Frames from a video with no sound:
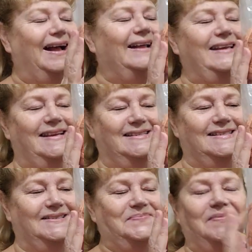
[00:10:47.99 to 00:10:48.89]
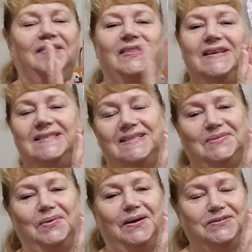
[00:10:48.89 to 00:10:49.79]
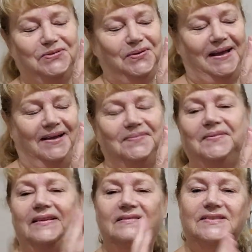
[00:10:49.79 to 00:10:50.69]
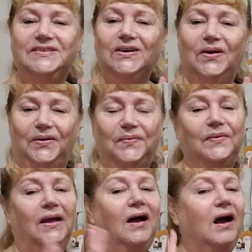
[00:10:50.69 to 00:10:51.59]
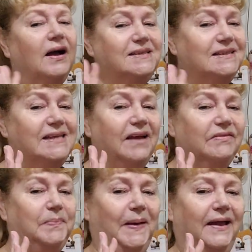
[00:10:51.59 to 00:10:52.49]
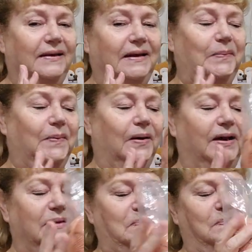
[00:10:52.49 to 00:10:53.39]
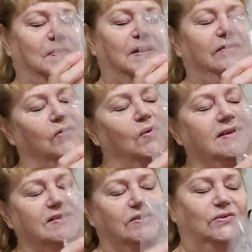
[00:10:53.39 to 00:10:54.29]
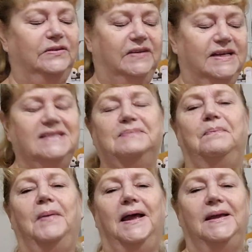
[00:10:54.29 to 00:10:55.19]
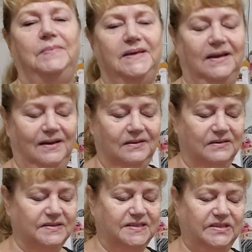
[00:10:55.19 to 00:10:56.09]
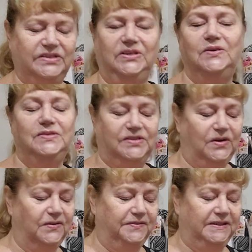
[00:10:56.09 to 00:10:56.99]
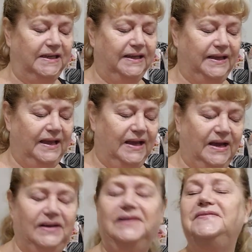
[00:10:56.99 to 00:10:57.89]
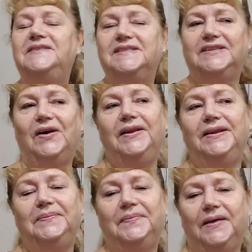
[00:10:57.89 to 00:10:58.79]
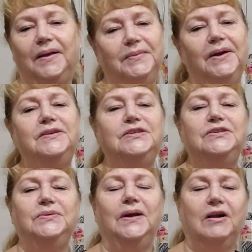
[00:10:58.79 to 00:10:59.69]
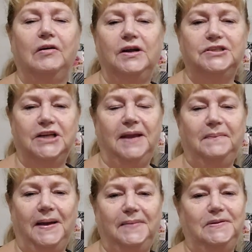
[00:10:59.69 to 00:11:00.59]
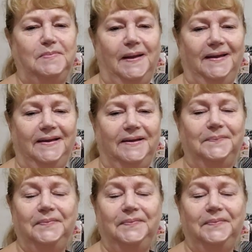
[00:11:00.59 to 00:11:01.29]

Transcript: And yes, this is what I drew out. So I didn't have a pattern in mind, but I've always thought of it as baby yarn because it's so soft. And I've decided I'm going to do a crochet baby blanket.